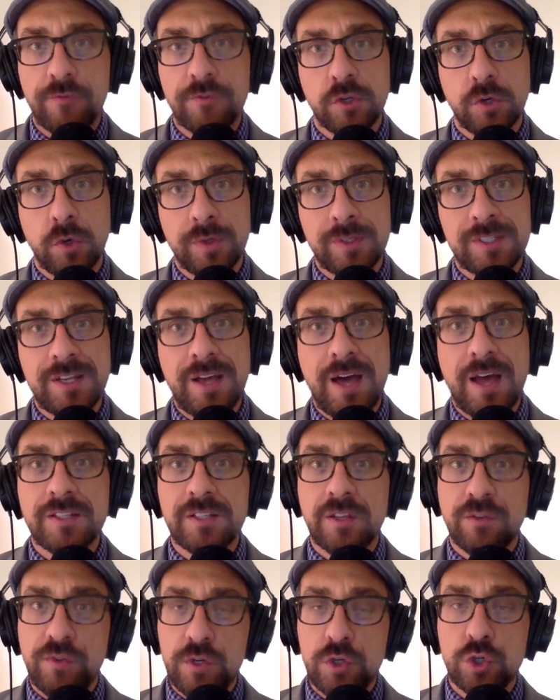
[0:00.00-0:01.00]
So it's not
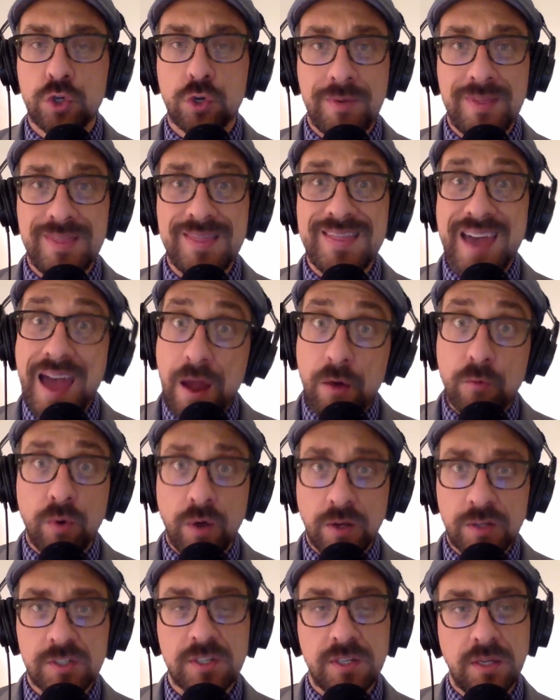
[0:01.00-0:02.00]
as if he should have been that
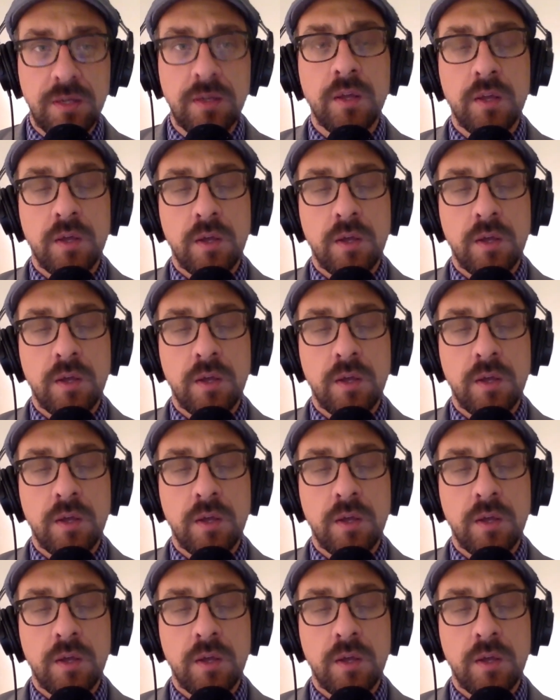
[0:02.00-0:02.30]
rusty